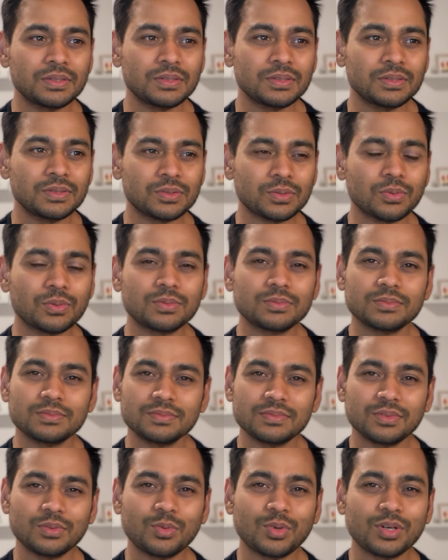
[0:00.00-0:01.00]
So
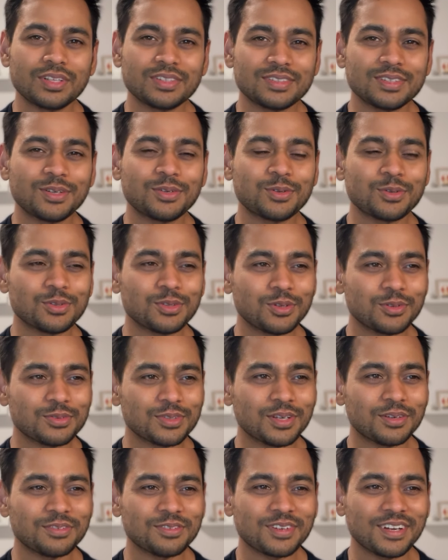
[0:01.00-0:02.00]
what is the truth of
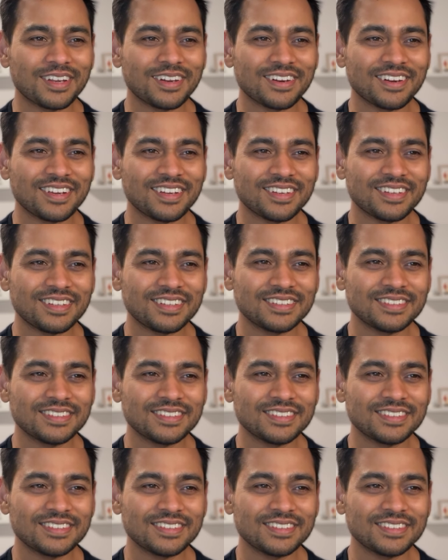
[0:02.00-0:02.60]
suffering, right?